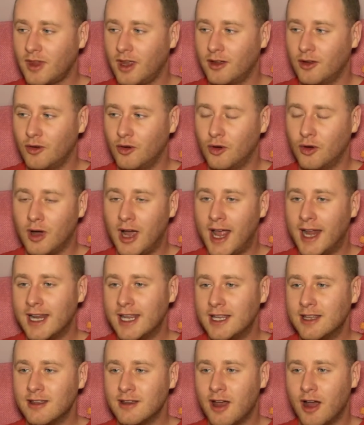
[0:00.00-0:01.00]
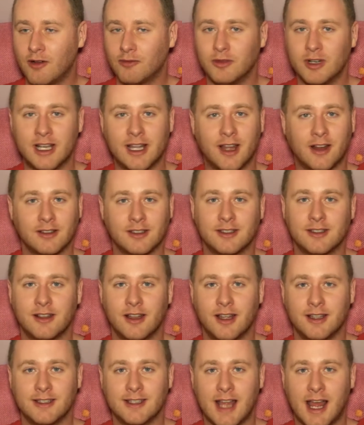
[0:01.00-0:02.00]
or any really
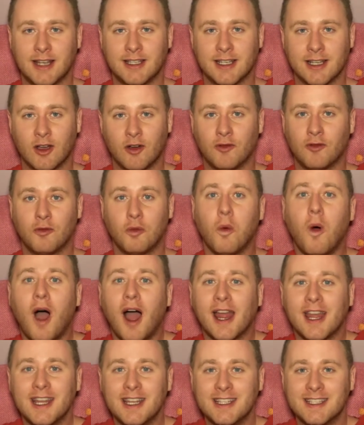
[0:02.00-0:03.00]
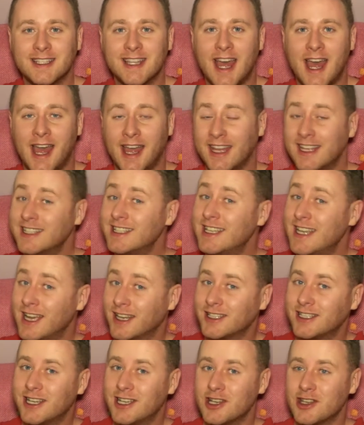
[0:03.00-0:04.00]
understanding of why he's there. Is he
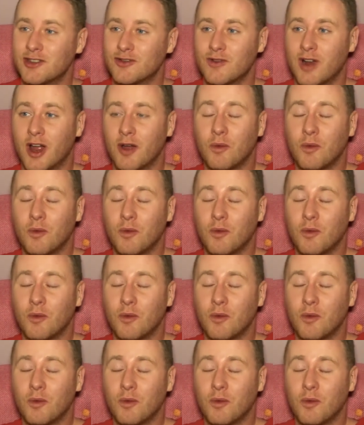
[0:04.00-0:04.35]
actually a threat?